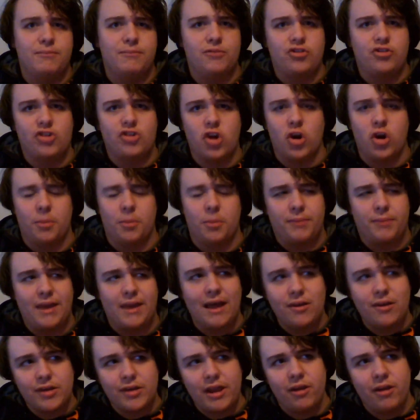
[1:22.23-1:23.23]
Sure,
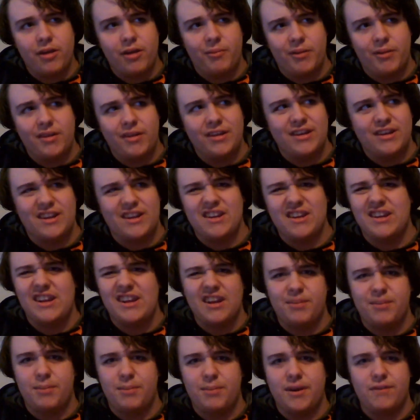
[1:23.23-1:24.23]
Calgary really did
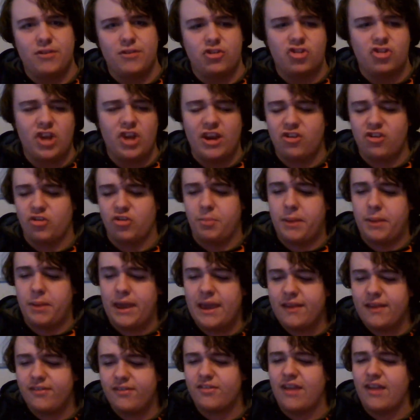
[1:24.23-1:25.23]
need a bit of a change of
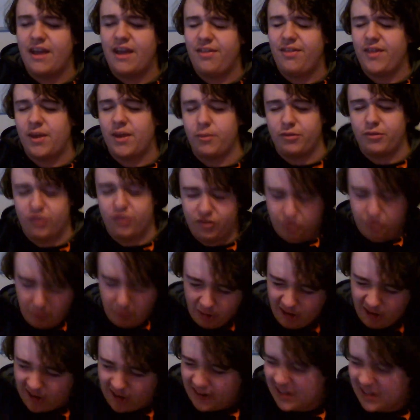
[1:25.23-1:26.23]
pace. I think it was a
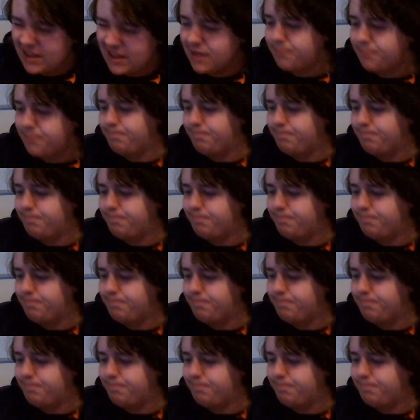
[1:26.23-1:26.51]
smart idea.